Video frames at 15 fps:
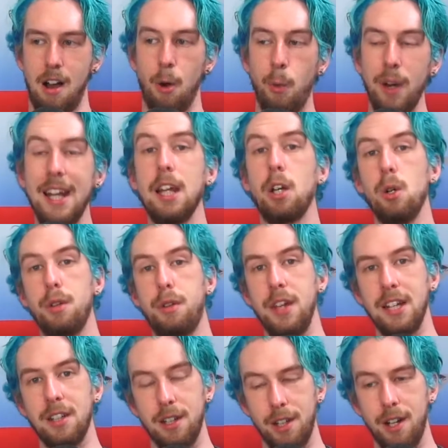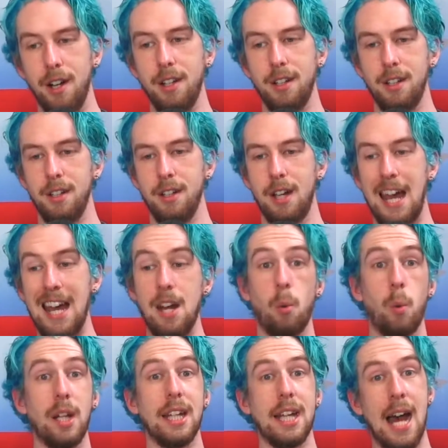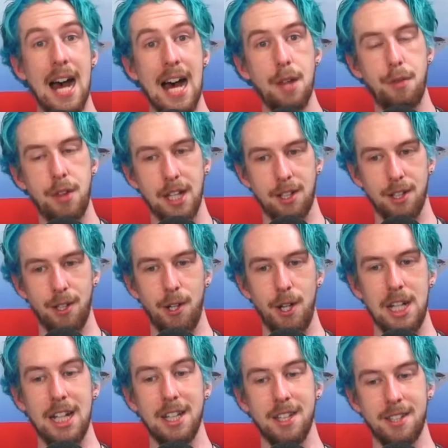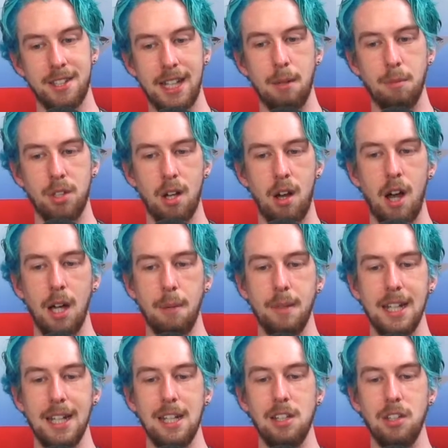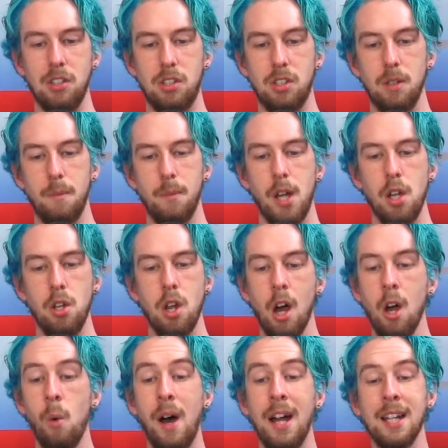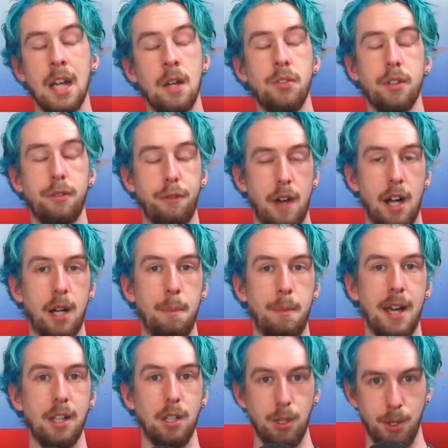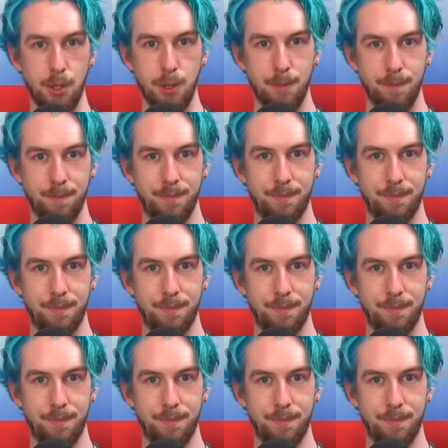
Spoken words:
really good thing to learn and a really hard thing to learn at the same time is no one gives a fuck about you